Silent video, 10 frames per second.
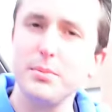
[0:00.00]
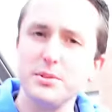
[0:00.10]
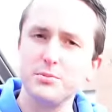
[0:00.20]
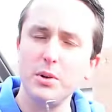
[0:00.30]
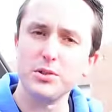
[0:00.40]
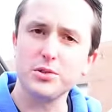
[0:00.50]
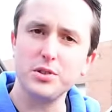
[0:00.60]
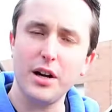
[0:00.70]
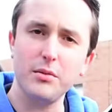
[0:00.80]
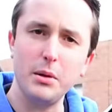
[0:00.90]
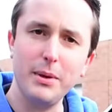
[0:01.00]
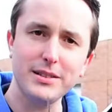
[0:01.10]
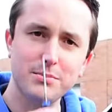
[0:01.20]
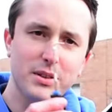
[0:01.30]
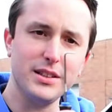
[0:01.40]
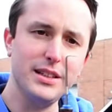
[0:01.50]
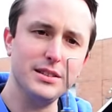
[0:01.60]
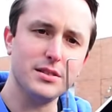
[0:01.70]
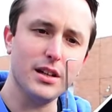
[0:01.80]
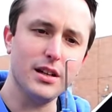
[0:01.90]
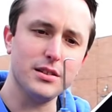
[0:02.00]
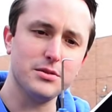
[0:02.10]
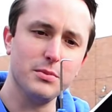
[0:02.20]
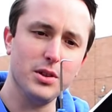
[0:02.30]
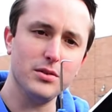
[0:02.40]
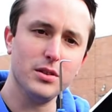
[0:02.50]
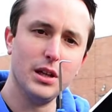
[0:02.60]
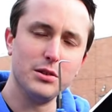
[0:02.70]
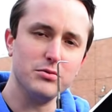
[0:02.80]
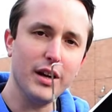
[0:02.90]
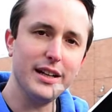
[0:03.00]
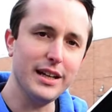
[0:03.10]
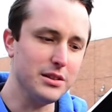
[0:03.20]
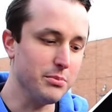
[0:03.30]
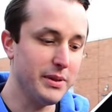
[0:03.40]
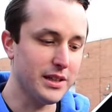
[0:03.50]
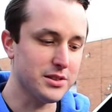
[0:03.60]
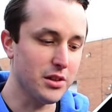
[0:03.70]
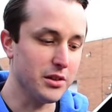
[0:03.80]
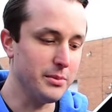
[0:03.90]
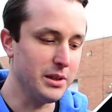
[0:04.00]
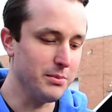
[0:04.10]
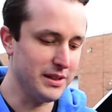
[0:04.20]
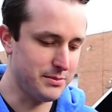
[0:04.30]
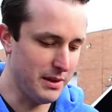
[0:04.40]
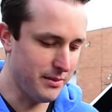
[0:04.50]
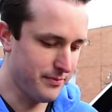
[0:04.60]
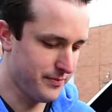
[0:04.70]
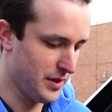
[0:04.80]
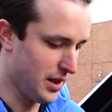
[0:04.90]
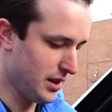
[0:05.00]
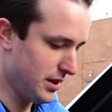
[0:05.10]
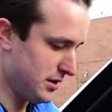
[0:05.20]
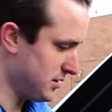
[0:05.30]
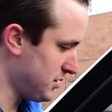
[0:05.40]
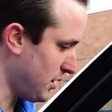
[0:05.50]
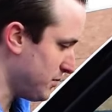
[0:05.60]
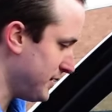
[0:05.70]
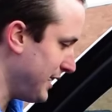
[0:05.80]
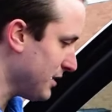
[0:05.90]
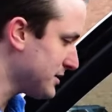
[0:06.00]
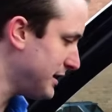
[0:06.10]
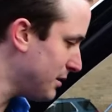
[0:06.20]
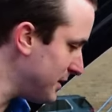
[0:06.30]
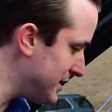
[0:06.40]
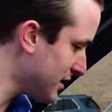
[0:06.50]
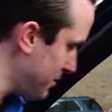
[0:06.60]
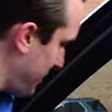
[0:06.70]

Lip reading: of small screwdriver will be best, but these small right angle picks are gonna be your best bet. So the LCM is gonna